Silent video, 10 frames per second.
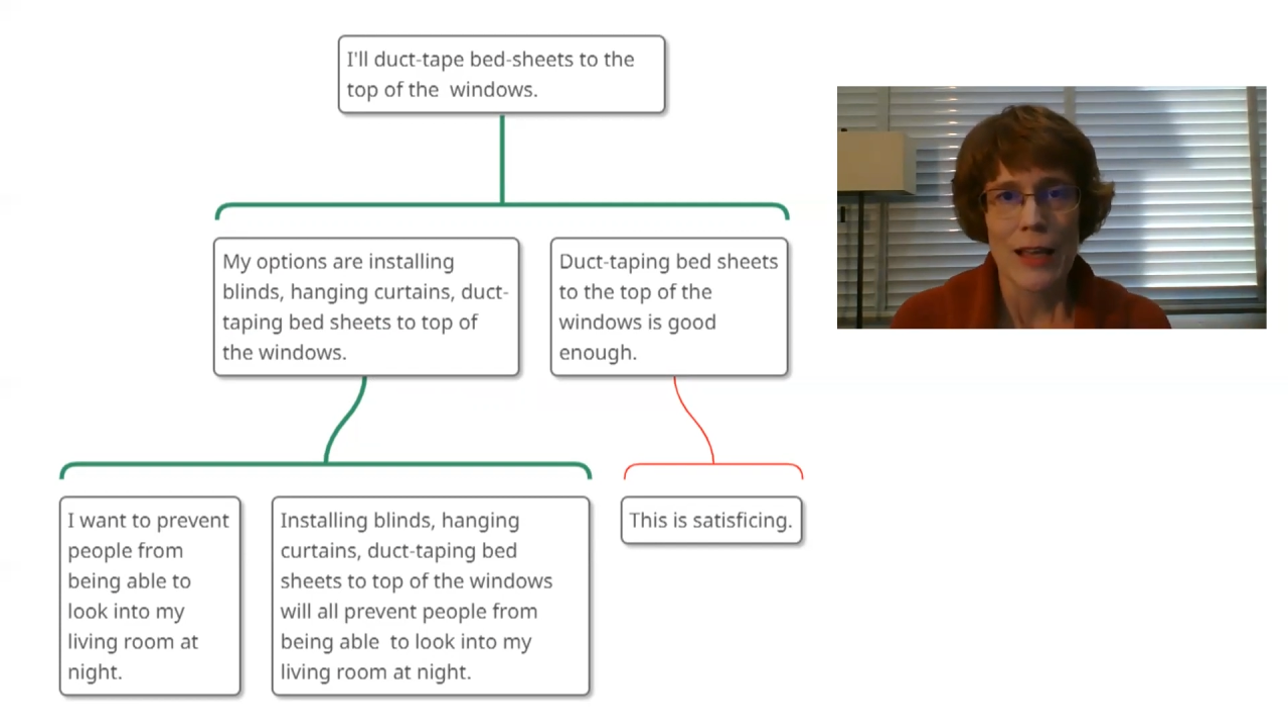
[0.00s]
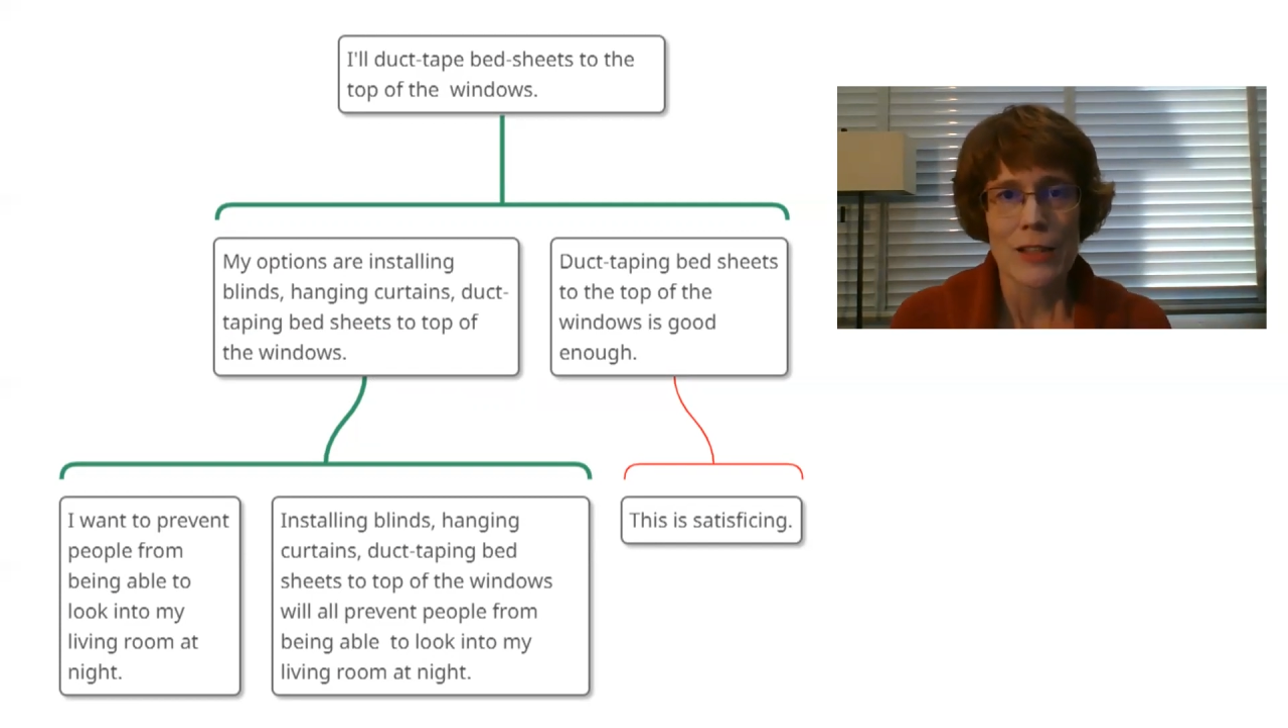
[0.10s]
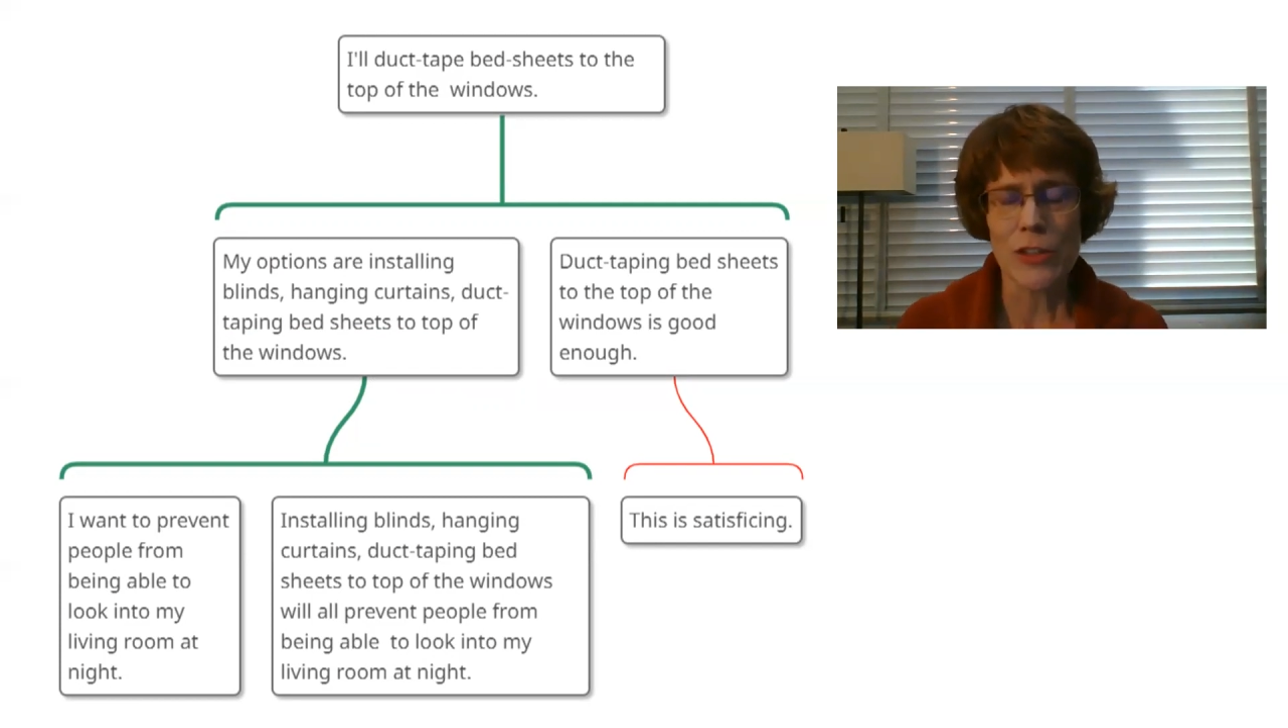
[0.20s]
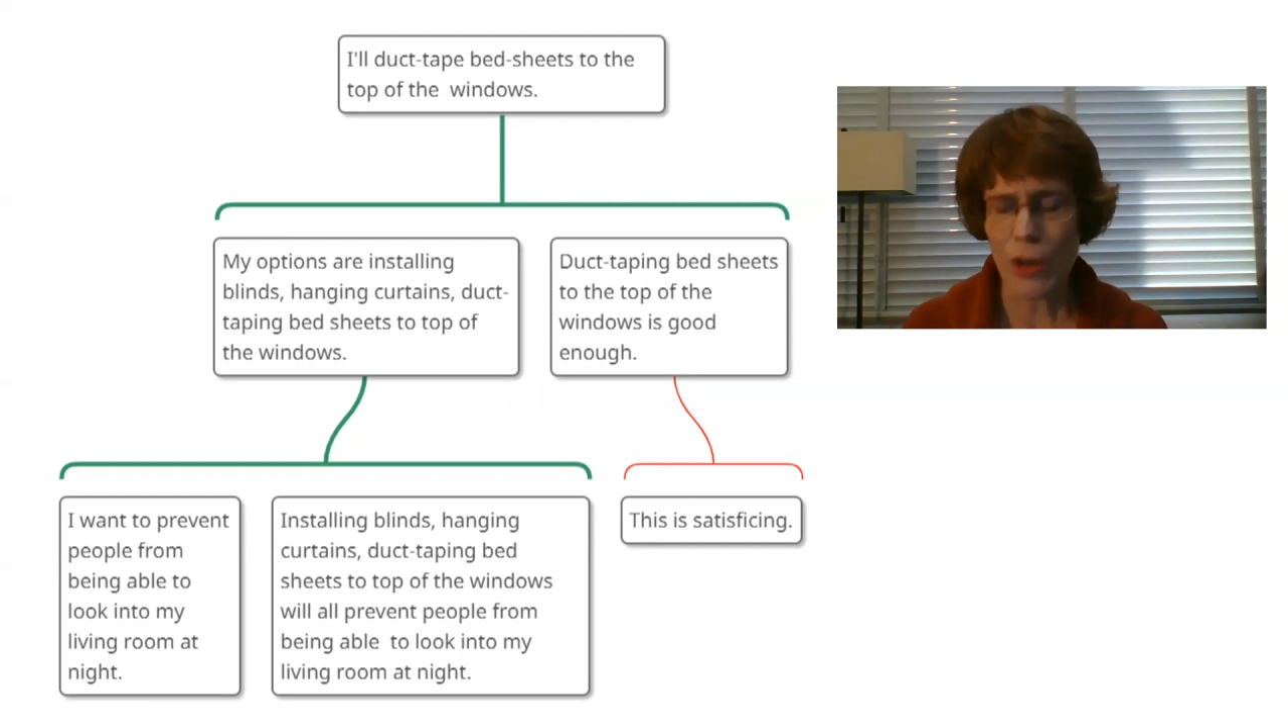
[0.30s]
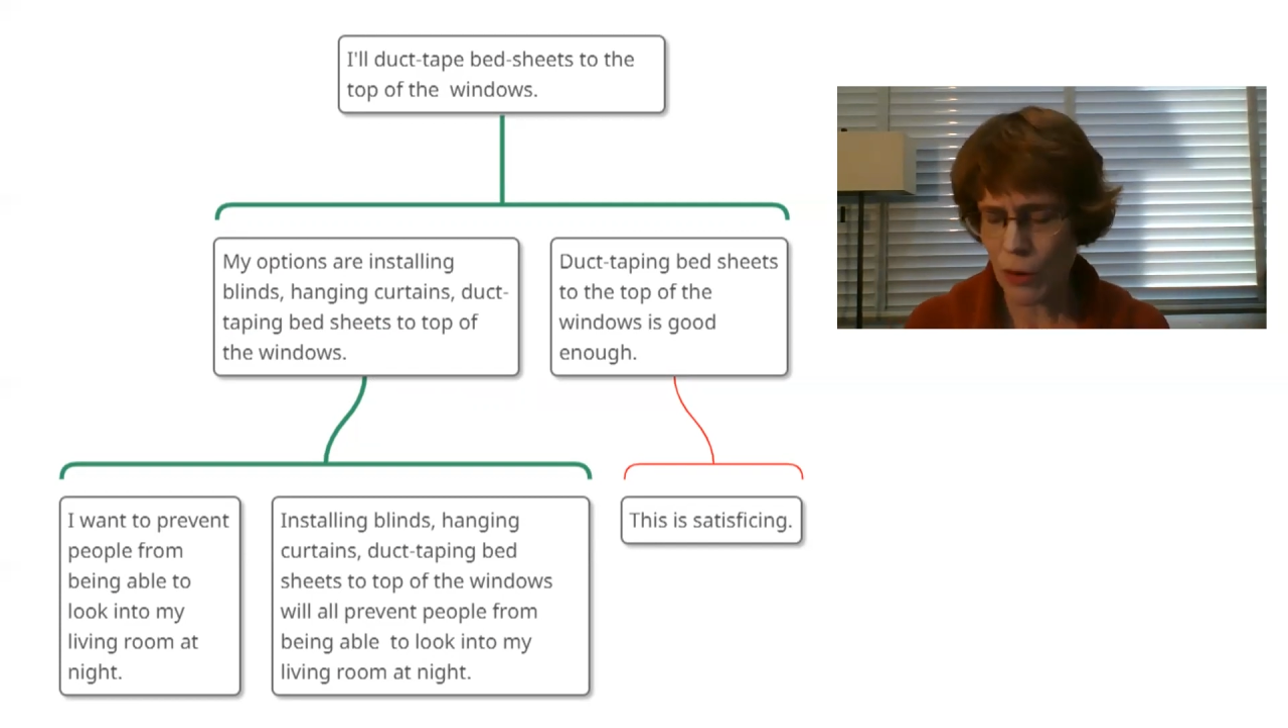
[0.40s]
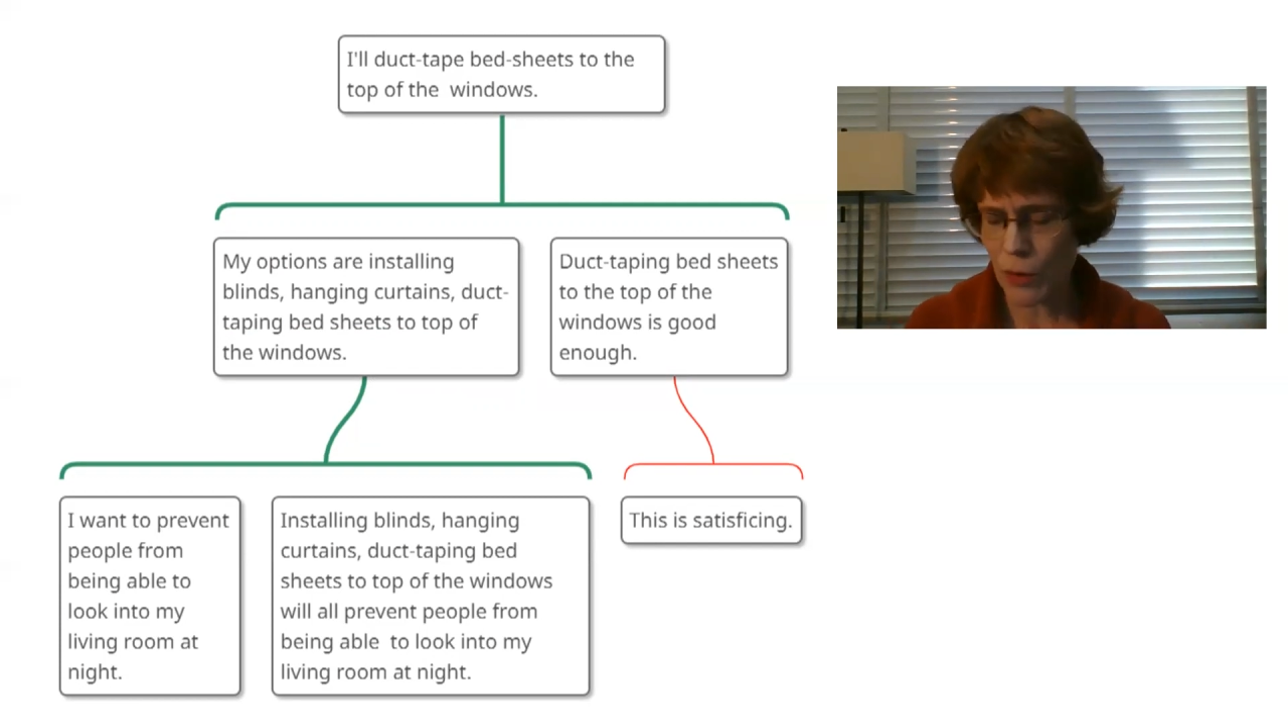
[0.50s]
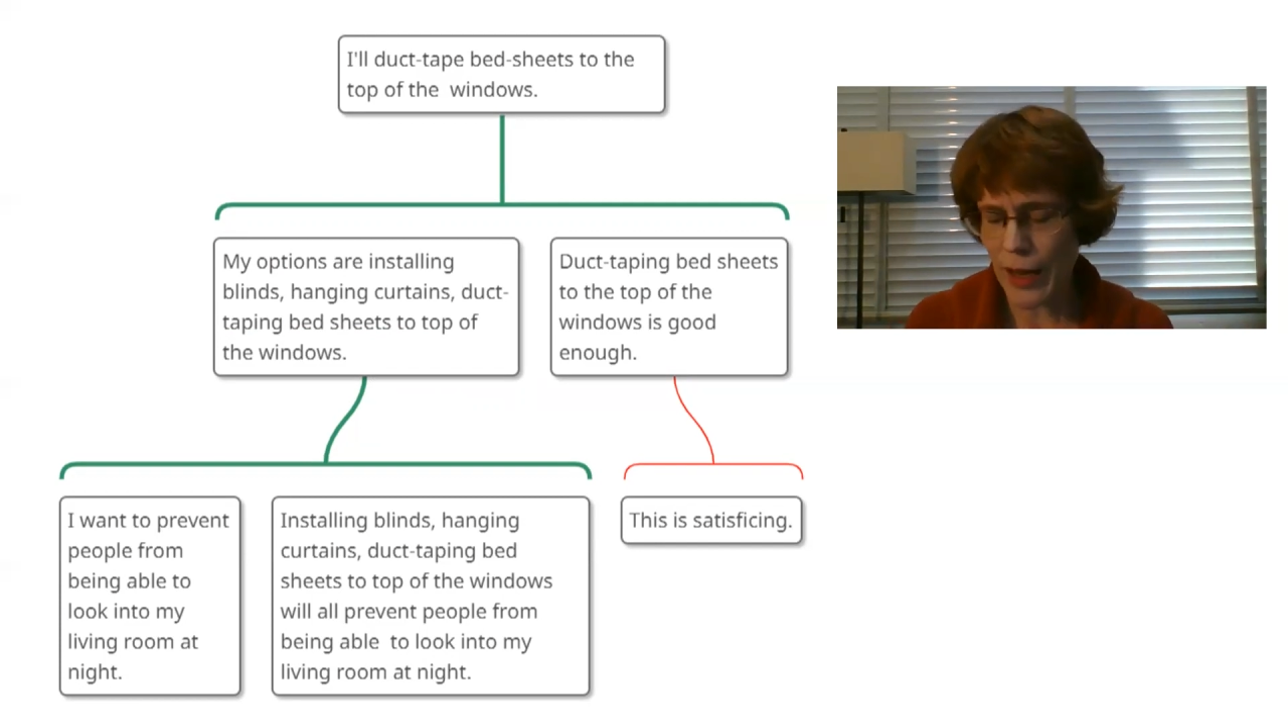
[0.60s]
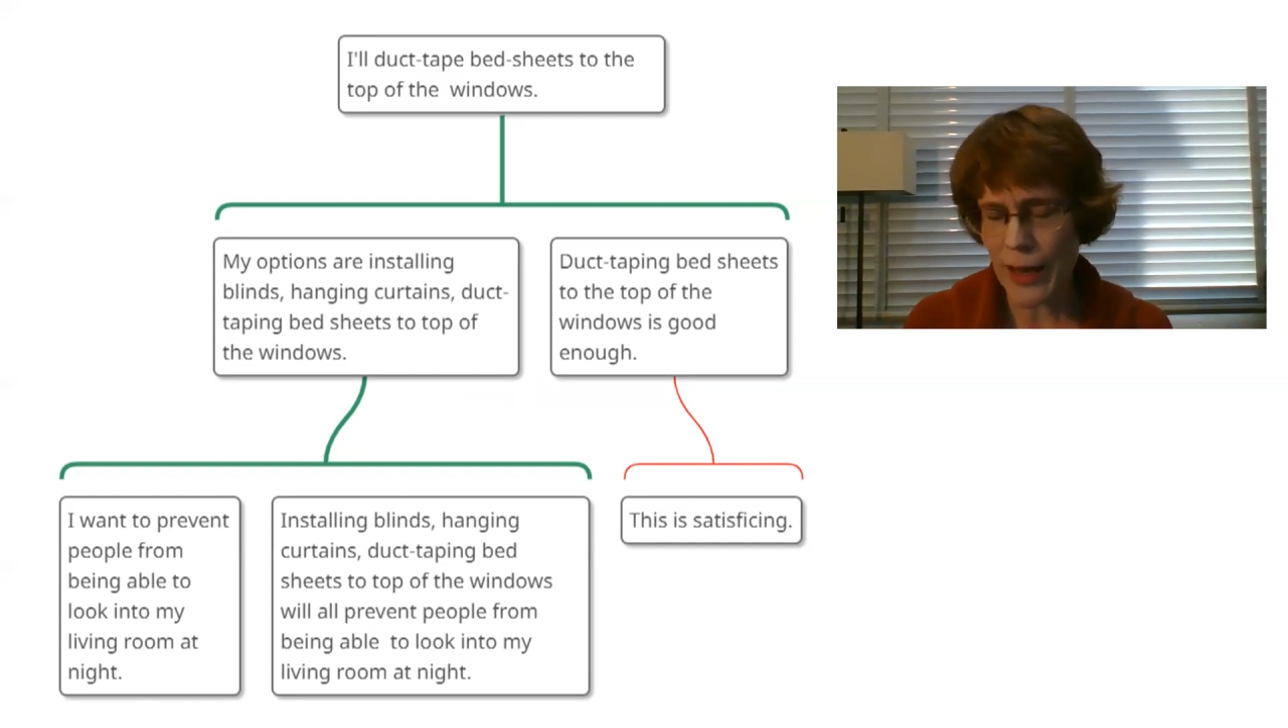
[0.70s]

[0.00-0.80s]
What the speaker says: So